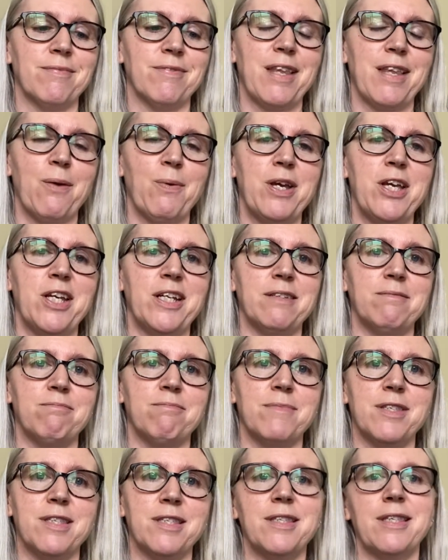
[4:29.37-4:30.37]
that way you can
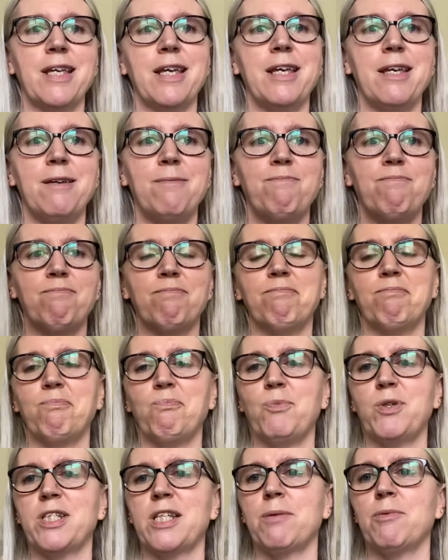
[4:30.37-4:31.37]
see
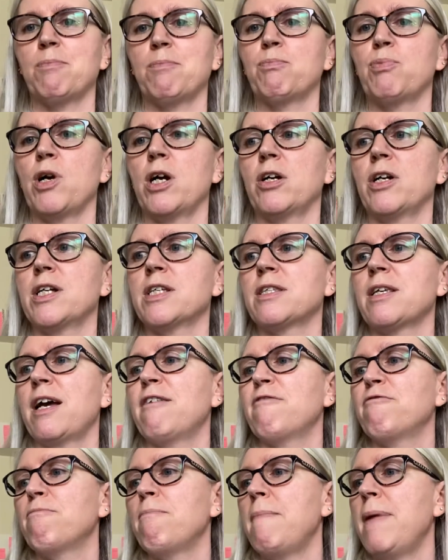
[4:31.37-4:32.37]
what type of progress
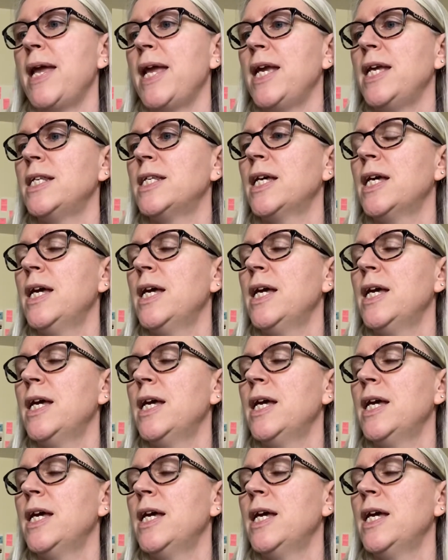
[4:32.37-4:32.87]
I've made.